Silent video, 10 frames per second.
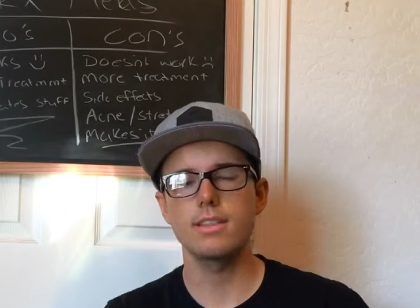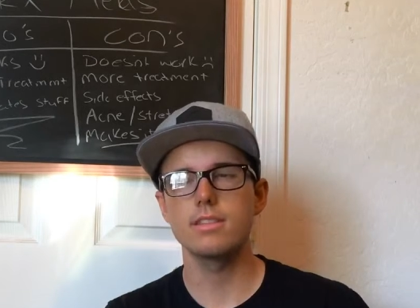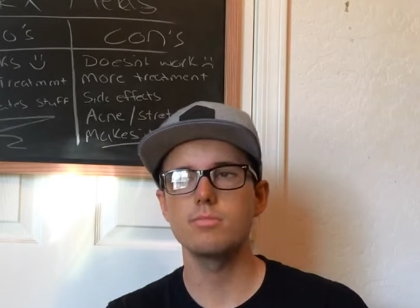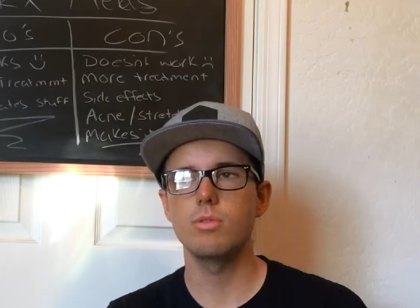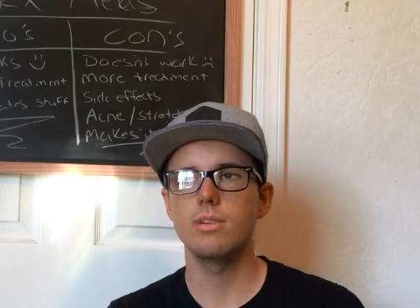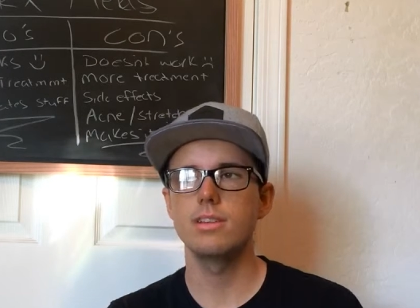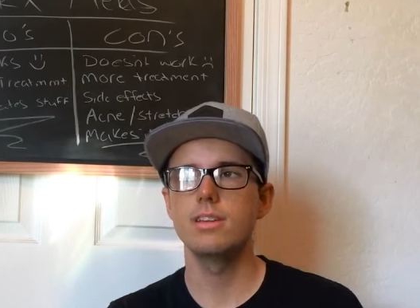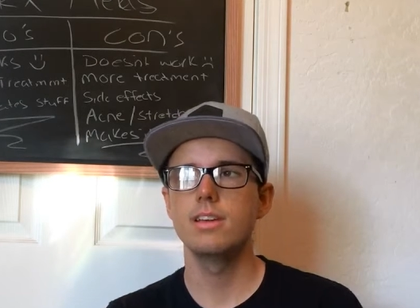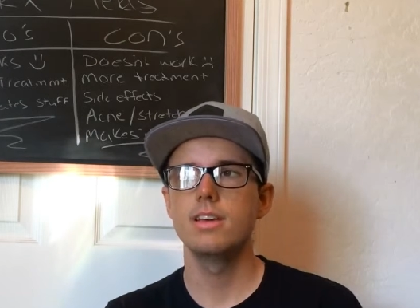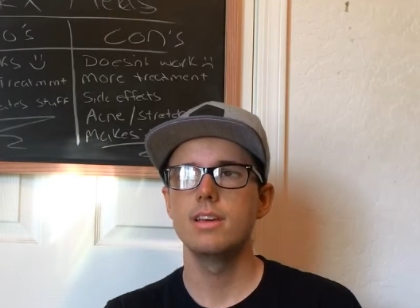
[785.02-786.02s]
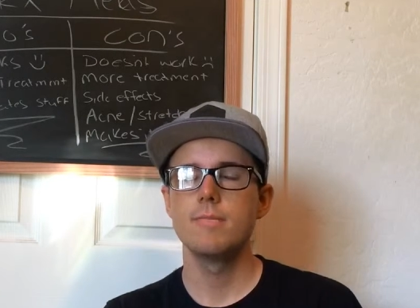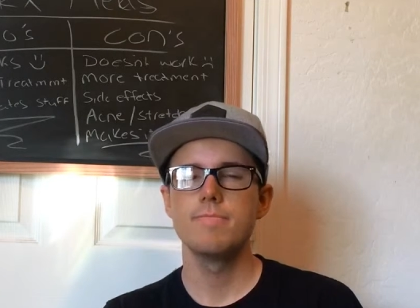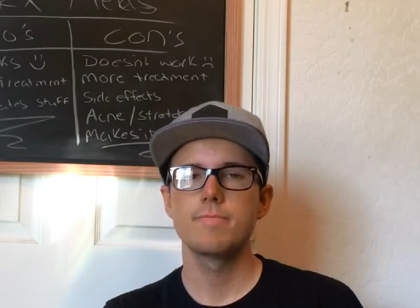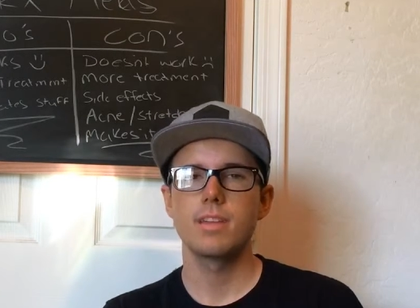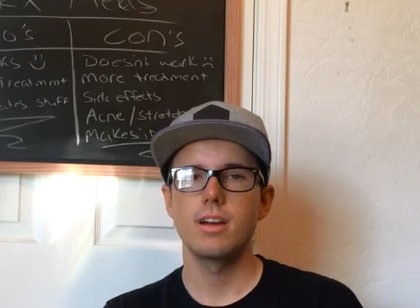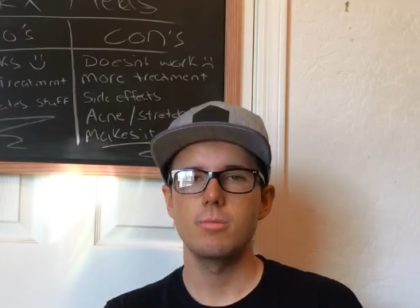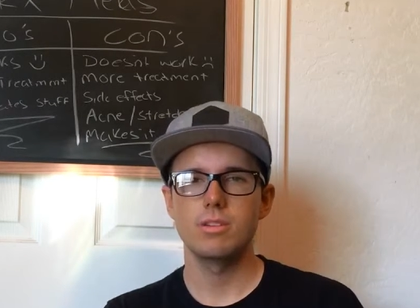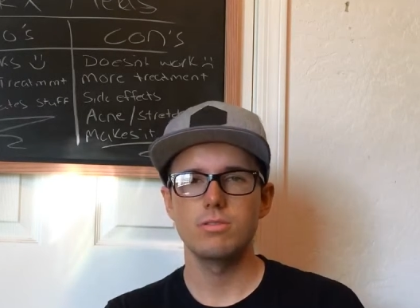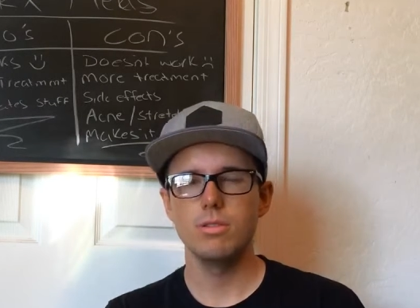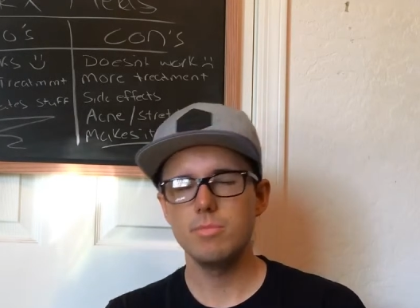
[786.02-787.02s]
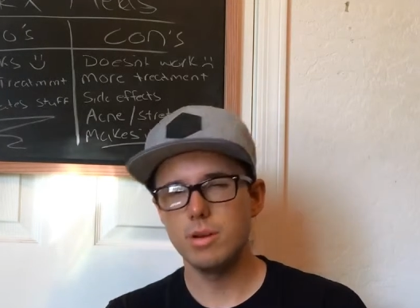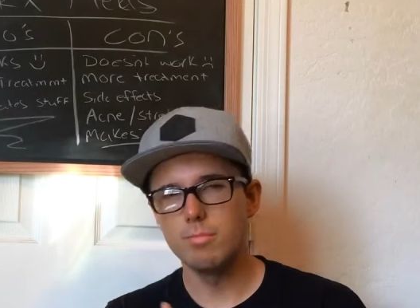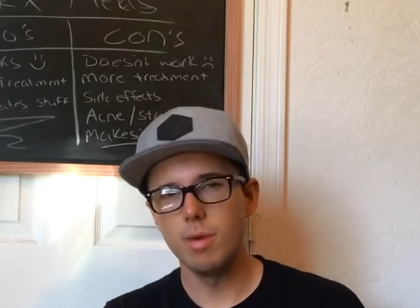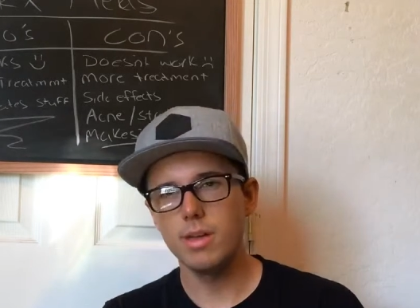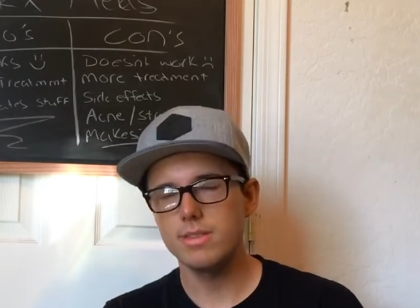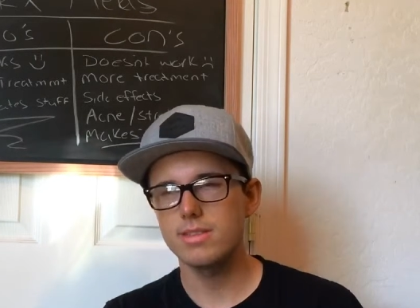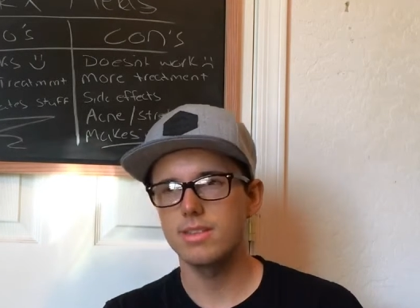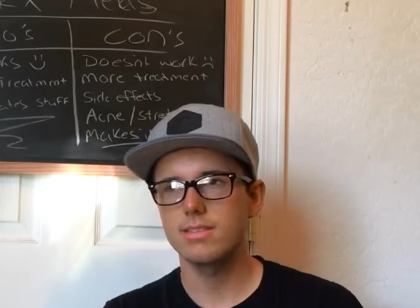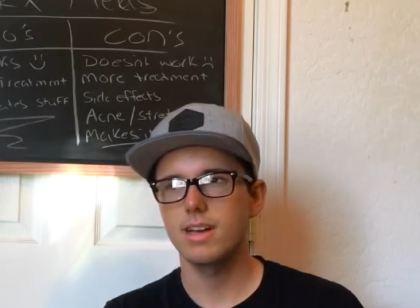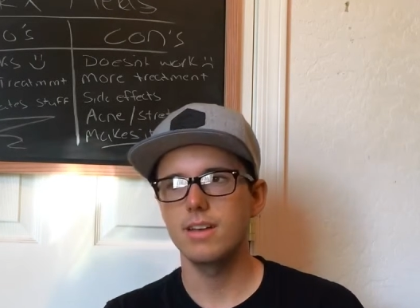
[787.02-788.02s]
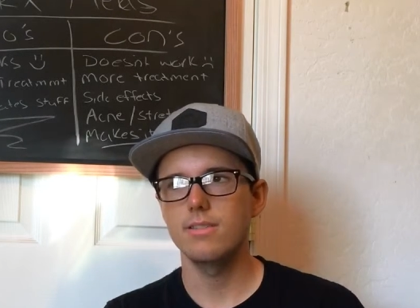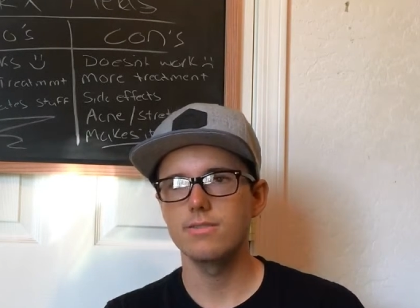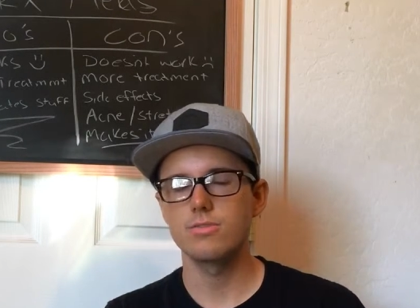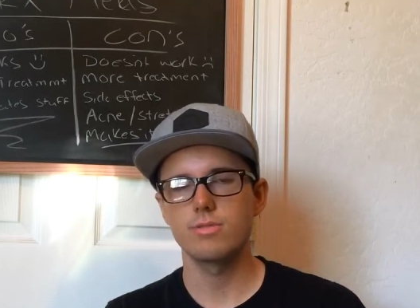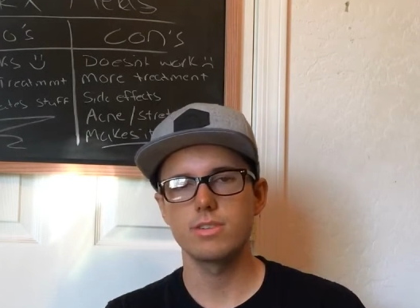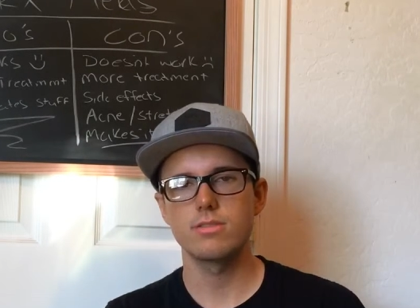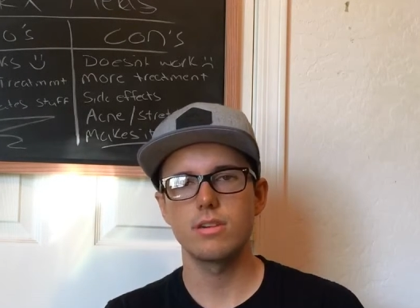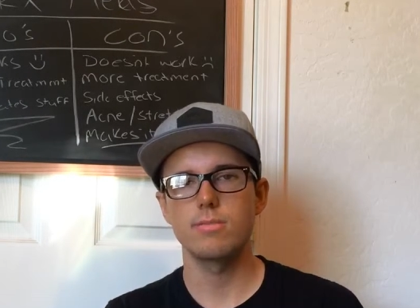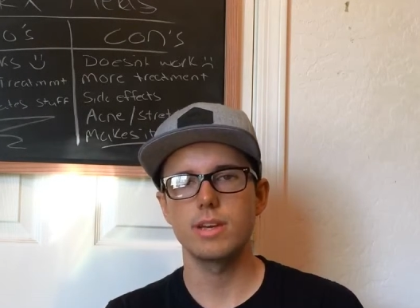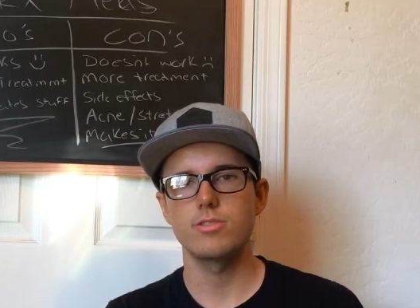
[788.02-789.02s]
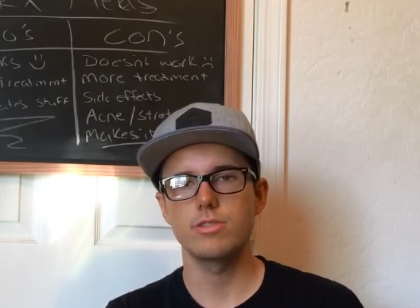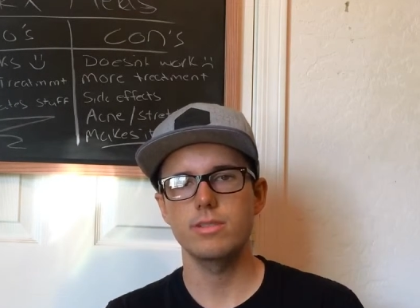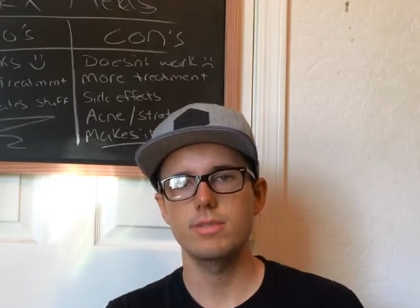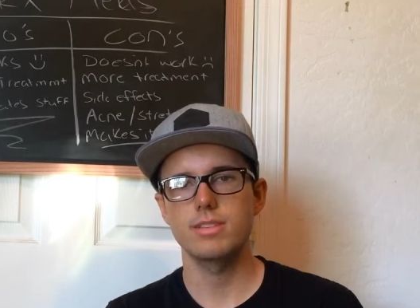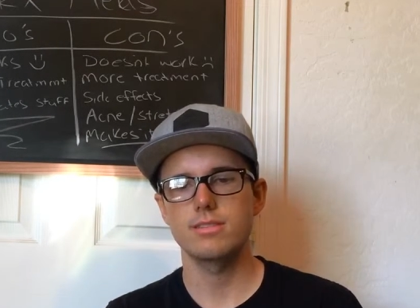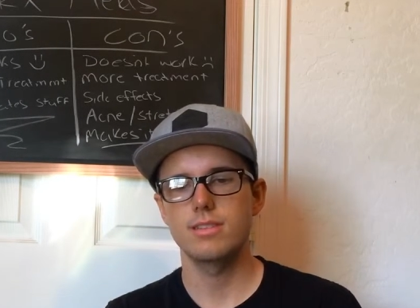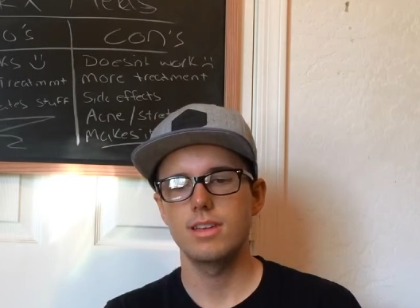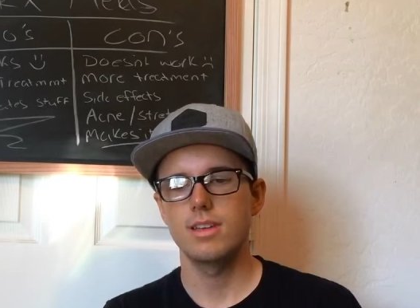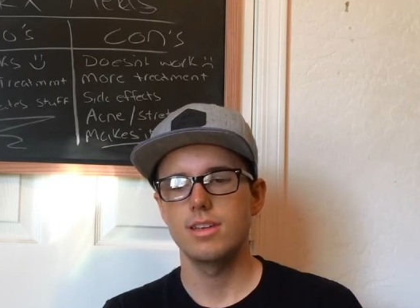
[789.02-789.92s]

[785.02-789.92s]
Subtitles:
at this point. It's only been a month since I've restarted my treatments.